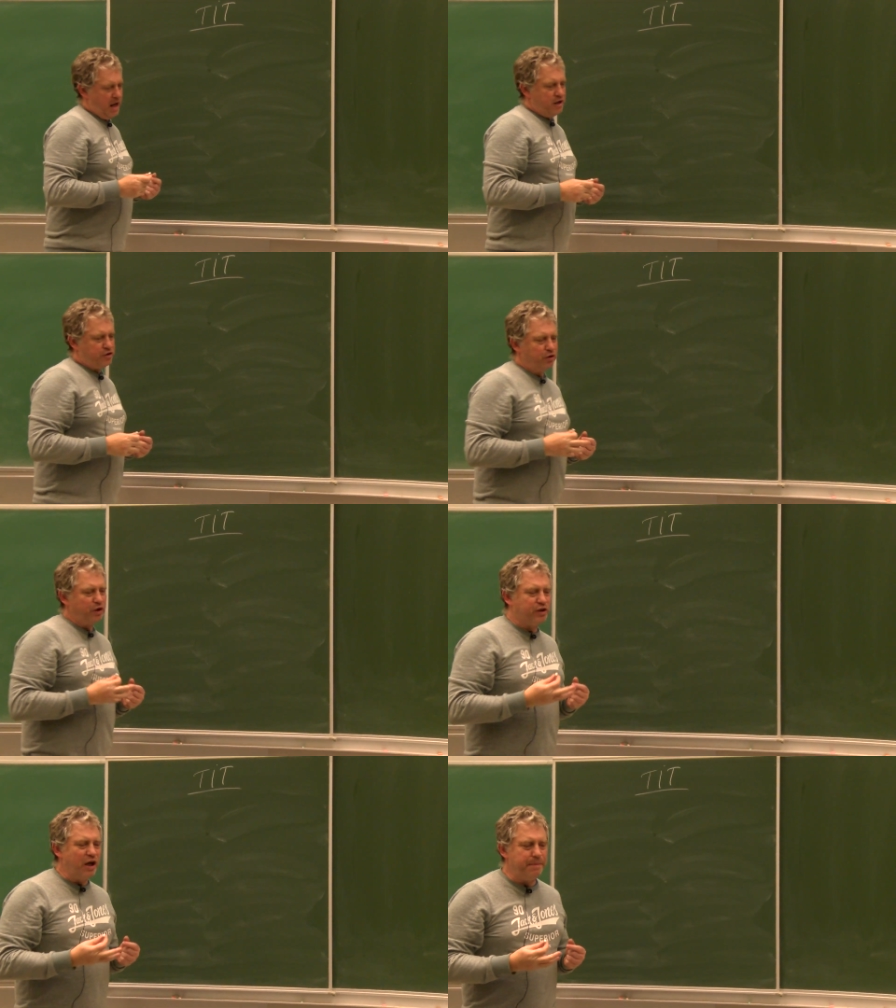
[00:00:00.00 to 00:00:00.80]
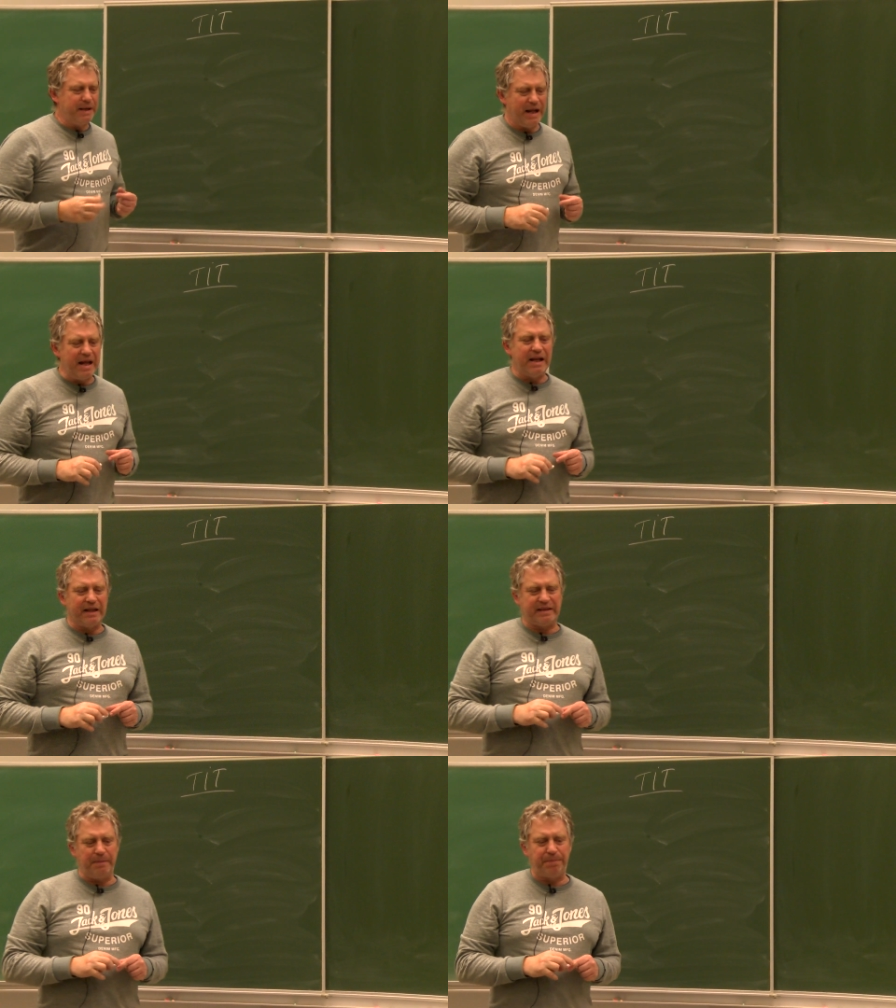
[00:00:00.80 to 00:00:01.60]
So the turbine
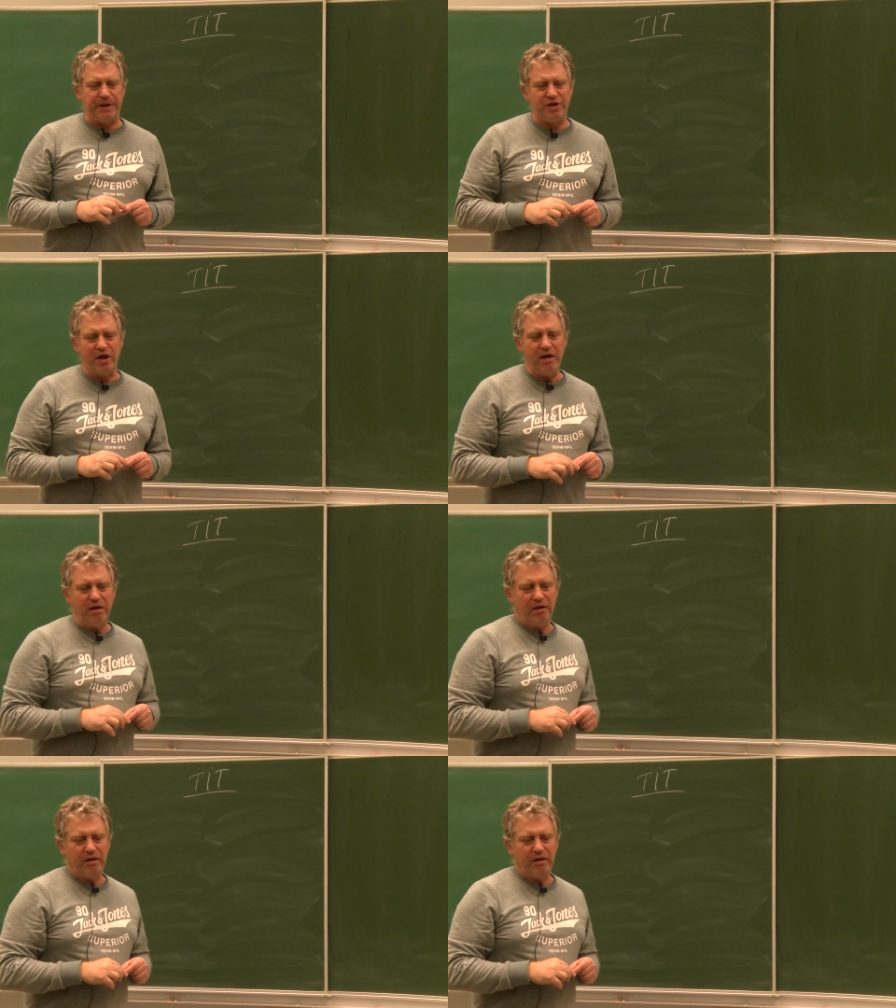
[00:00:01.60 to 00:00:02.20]
inlet temperature,